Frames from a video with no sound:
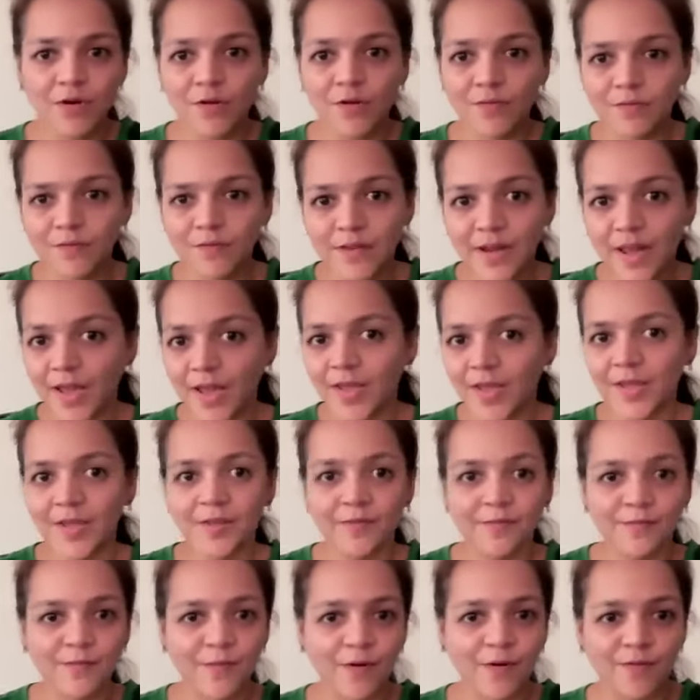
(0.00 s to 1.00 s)
of
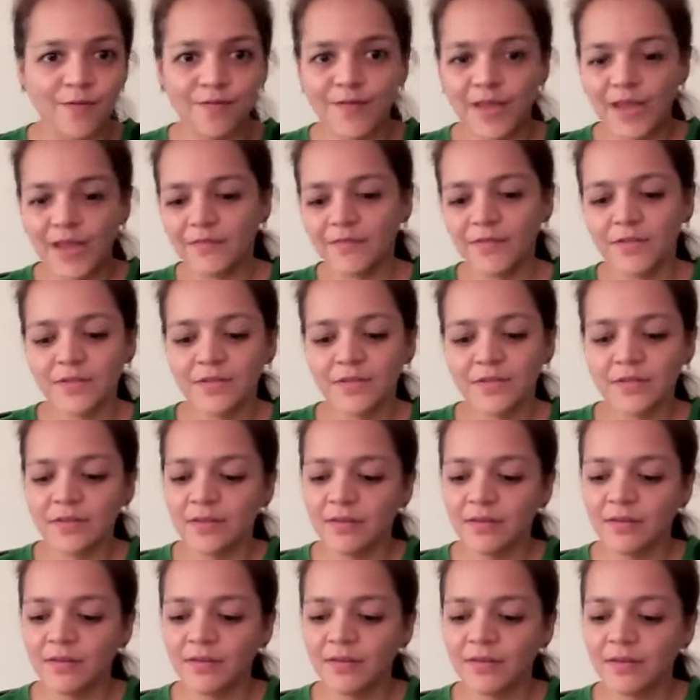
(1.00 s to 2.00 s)
life, of
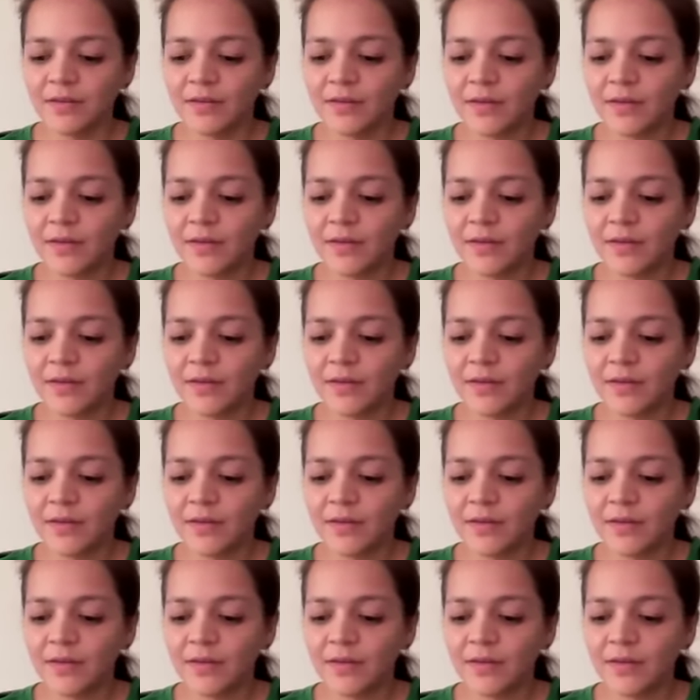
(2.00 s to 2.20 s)
everything,